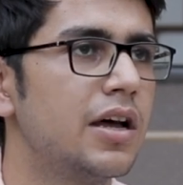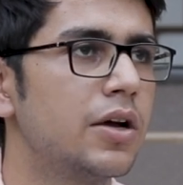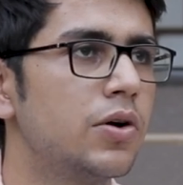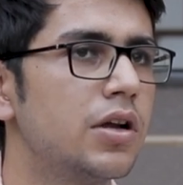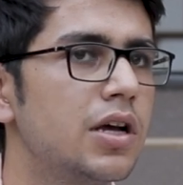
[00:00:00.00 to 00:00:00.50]
I
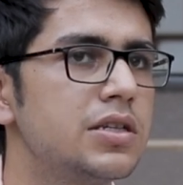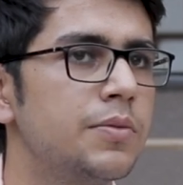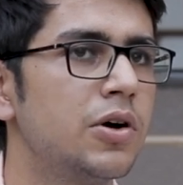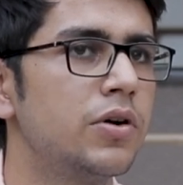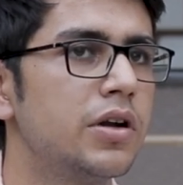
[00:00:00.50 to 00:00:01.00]
got asked
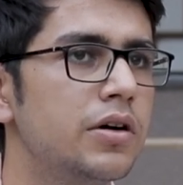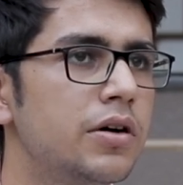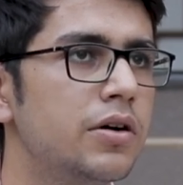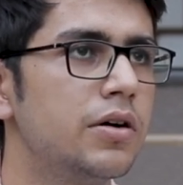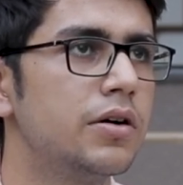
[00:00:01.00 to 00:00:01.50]

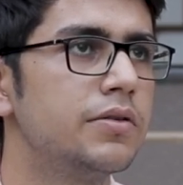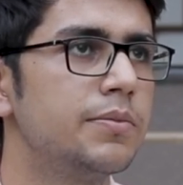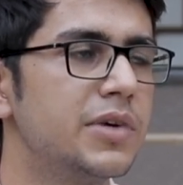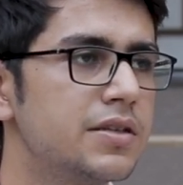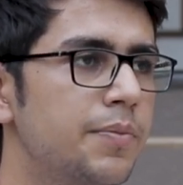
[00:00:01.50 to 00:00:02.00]
about
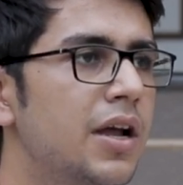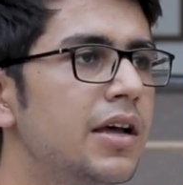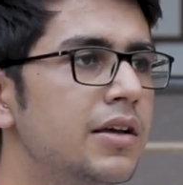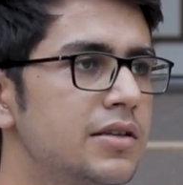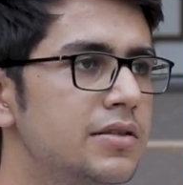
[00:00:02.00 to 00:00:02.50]
my
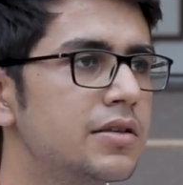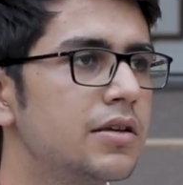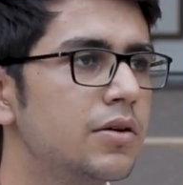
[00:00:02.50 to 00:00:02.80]
suppliers,